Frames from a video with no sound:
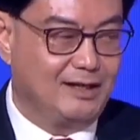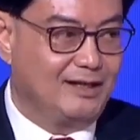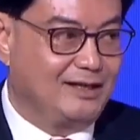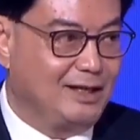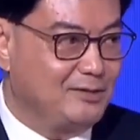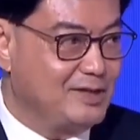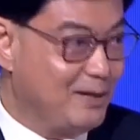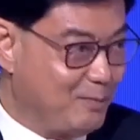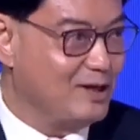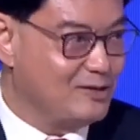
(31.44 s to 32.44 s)
Now,
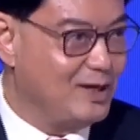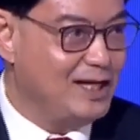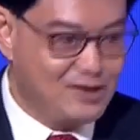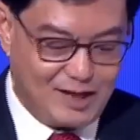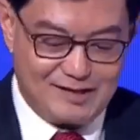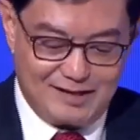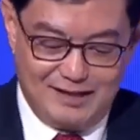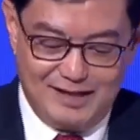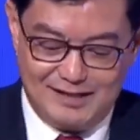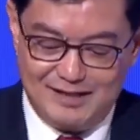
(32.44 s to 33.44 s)
Singapore is really just a
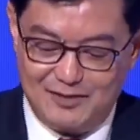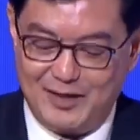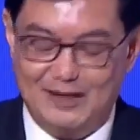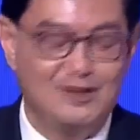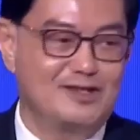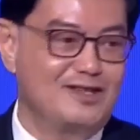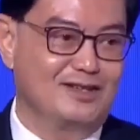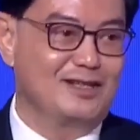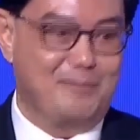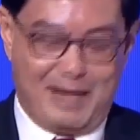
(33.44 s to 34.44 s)
little red dot
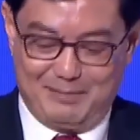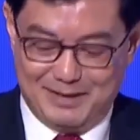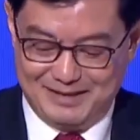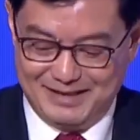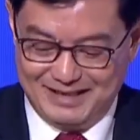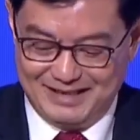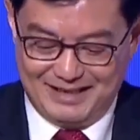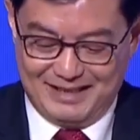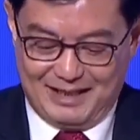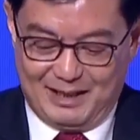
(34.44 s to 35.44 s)
on the map,
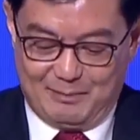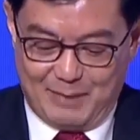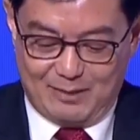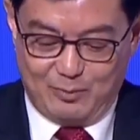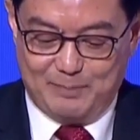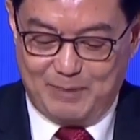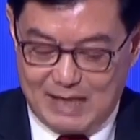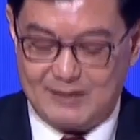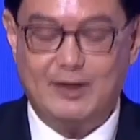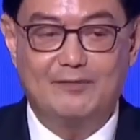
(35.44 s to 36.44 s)
but we
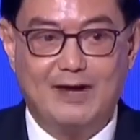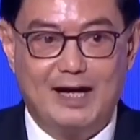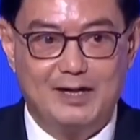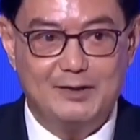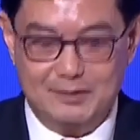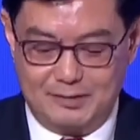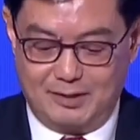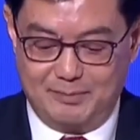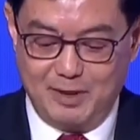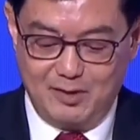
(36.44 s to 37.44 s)
place great value
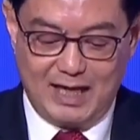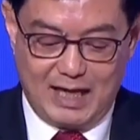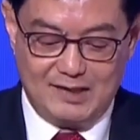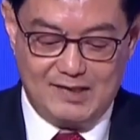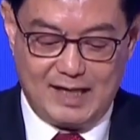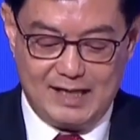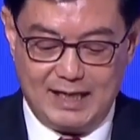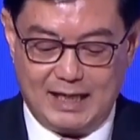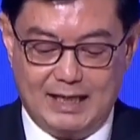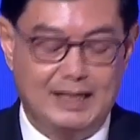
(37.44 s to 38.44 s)
on building understanding
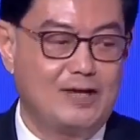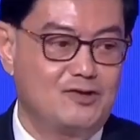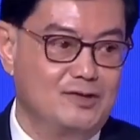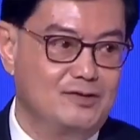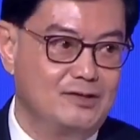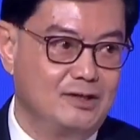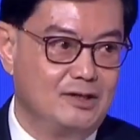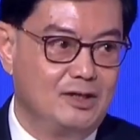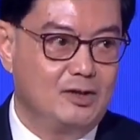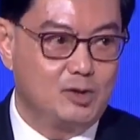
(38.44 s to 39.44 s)
and connections.
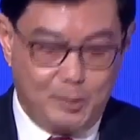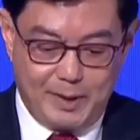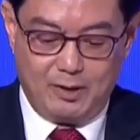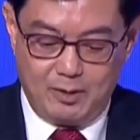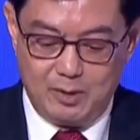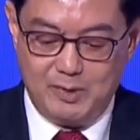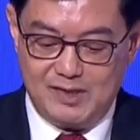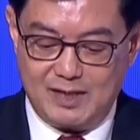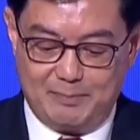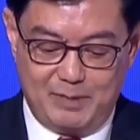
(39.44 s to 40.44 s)
So we are
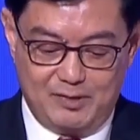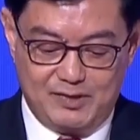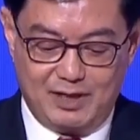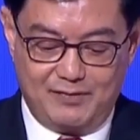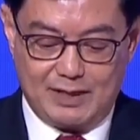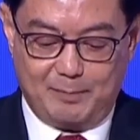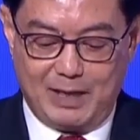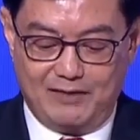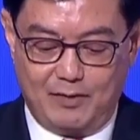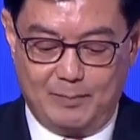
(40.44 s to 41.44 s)
always happy to serve as a
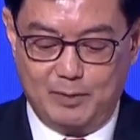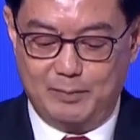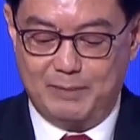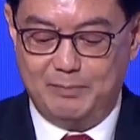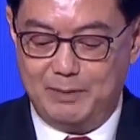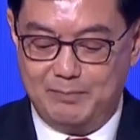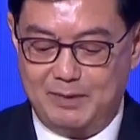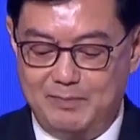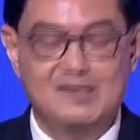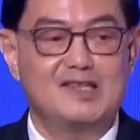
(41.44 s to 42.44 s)
platform to bring people,
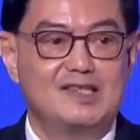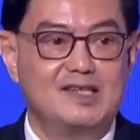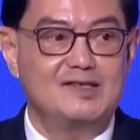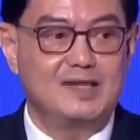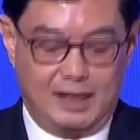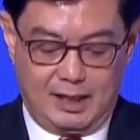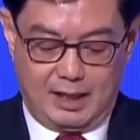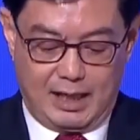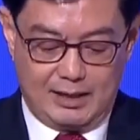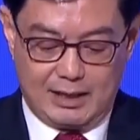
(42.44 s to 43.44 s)
businesses,
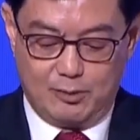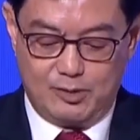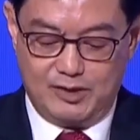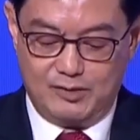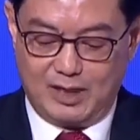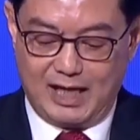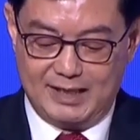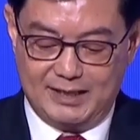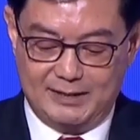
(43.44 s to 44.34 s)
and cultures together.